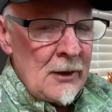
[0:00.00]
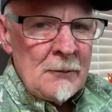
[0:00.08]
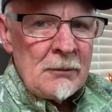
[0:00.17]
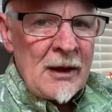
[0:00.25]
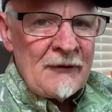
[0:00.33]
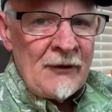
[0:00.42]

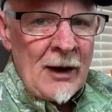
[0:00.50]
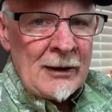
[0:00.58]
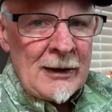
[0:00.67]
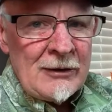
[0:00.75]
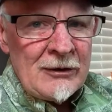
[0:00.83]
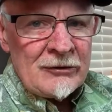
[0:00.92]
But I
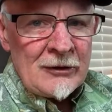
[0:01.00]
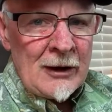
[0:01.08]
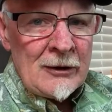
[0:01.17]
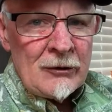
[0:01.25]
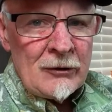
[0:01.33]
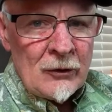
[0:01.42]
finally
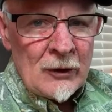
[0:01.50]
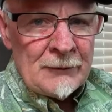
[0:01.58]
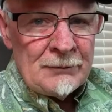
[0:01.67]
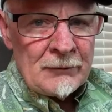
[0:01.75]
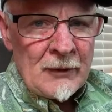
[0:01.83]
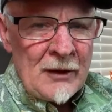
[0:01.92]
decided to do it.
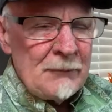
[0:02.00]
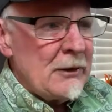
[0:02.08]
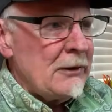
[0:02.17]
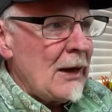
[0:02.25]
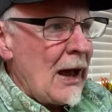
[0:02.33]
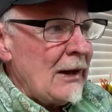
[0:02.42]
I've
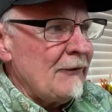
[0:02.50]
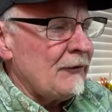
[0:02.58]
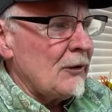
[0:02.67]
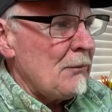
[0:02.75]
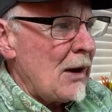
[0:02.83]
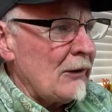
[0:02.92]
been at it for
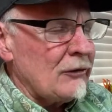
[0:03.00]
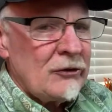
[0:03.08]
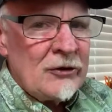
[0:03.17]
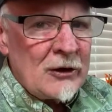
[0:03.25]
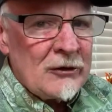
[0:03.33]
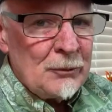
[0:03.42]
about
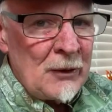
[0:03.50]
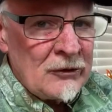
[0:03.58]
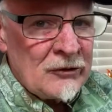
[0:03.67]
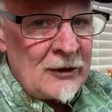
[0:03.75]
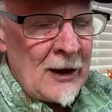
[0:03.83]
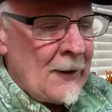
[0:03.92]
6
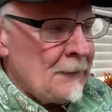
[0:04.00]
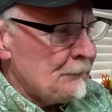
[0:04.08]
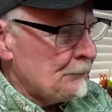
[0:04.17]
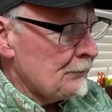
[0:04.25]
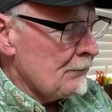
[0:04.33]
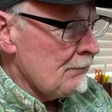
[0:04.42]
months now.
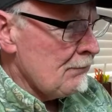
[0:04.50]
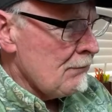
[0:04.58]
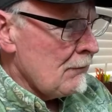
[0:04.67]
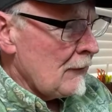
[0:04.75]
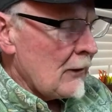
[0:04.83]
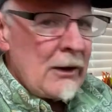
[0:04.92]

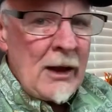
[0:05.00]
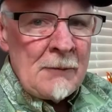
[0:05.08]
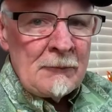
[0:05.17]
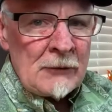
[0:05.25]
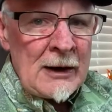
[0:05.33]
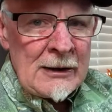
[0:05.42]
And
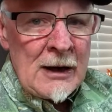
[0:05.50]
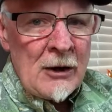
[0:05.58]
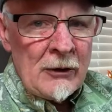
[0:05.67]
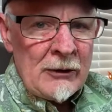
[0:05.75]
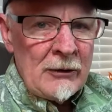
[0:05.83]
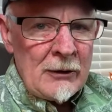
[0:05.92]
I'm right
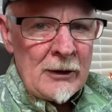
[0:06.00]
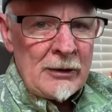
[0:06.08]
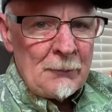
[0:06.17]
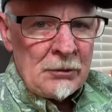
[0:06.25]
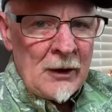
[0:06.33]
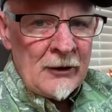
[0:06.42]
now in
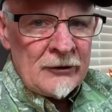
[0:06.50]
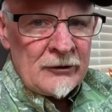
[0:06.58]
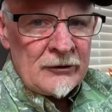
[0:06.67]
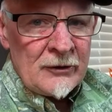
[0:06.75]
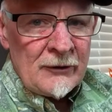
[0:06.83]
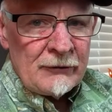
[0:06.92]
the
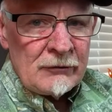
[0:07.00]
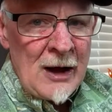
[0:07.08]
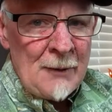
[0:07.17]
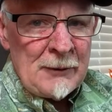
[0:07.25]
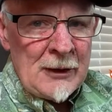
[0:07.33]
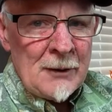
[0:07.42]
process of
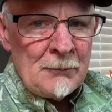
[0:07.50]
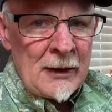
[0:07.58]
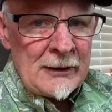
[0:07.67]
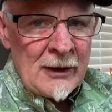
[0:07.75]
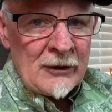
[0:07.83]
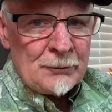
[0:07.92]
wrapping up my
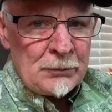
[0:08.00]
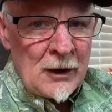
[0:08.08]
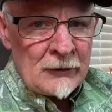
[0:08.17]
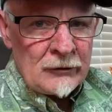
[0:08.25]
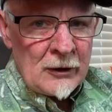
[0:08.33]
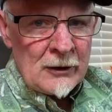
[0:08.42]
next
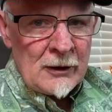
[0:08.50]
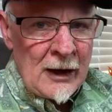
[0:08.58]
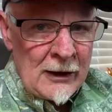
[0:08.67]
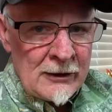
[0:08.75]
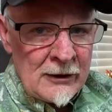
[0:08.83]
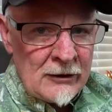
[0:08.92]
project,
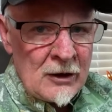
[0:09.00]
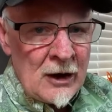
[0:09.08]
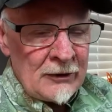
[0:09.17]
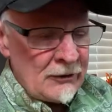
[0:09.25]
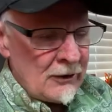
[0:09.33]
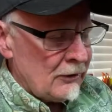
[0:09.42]
edited
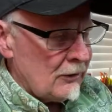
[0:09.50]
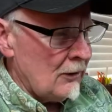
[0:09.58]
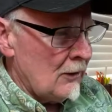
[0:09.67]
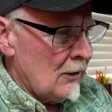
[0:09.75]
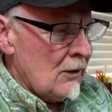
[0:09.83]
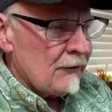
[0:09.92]
content
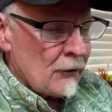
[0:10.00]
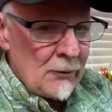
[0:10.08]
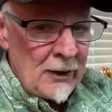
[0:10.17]
for my